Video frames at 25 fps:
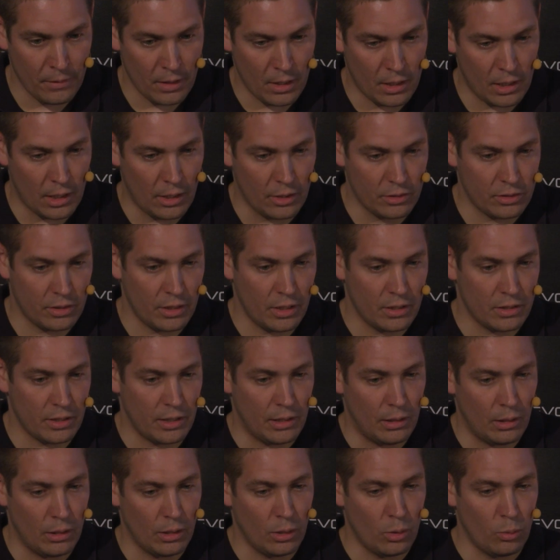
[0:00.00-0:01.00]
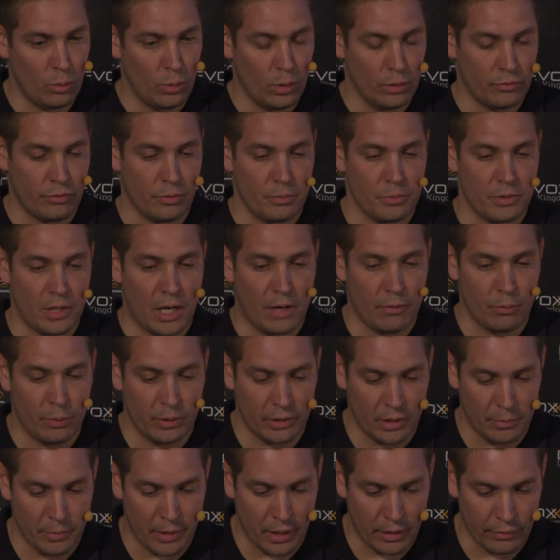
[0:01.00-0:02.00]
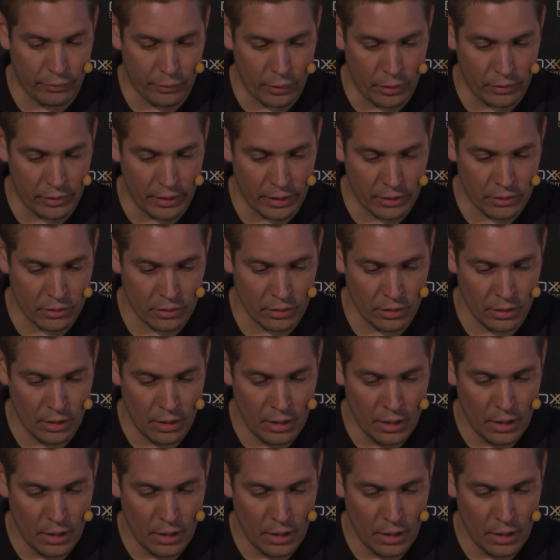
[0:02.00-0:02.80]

And now it says hello world from Java with embedded Vert.x.